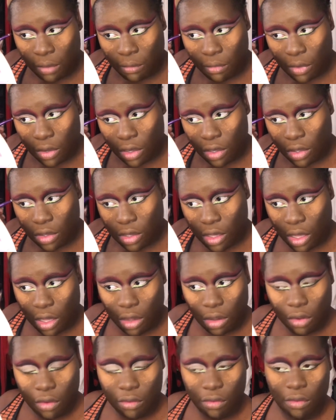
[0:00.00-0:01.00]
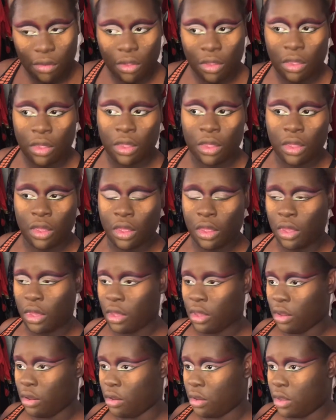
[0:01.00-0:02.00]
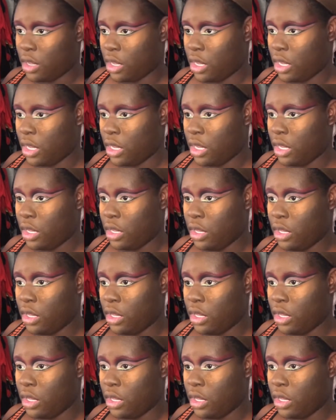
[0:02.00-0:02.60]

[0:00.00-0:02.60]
but it's not. Okay.